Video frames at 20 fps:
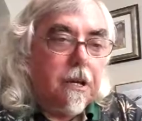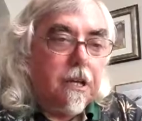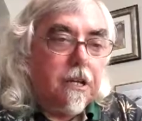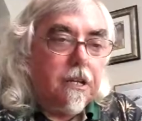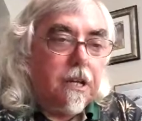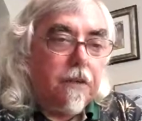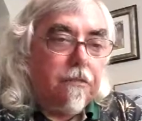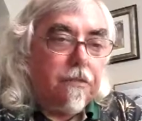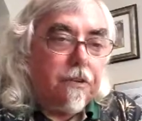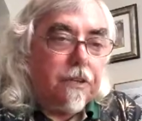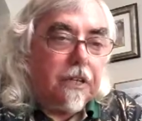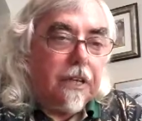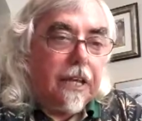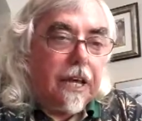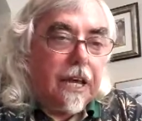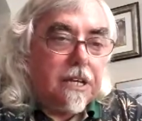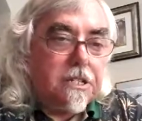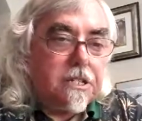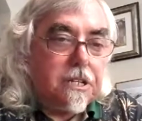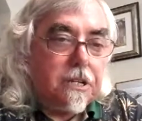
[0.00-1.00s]

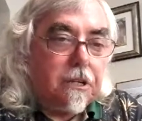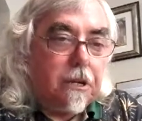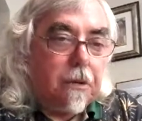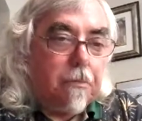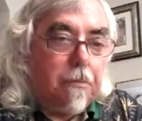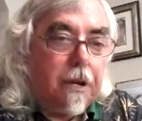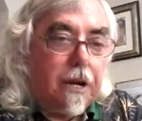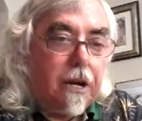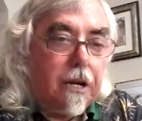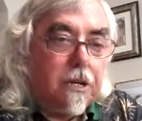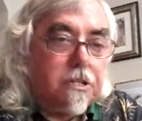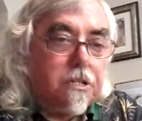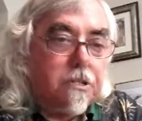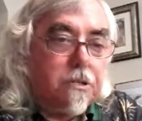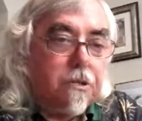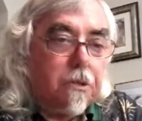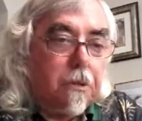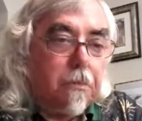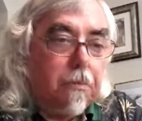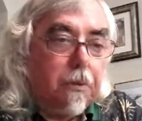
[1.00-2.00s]
Nevertheless, in comparison
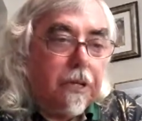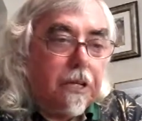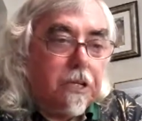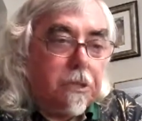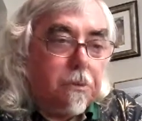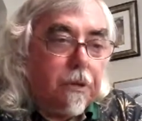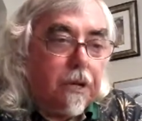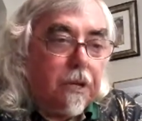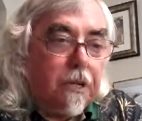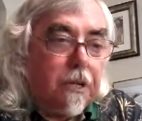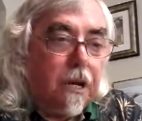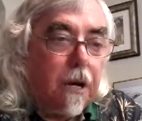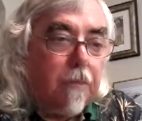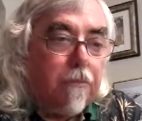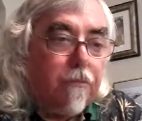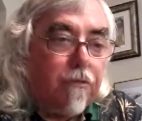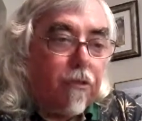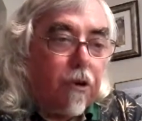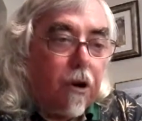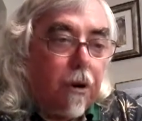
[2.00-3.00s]
to the place we had come
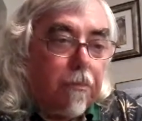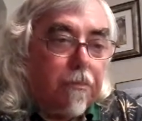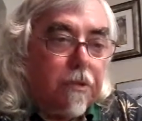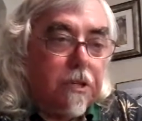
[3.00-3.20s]
from,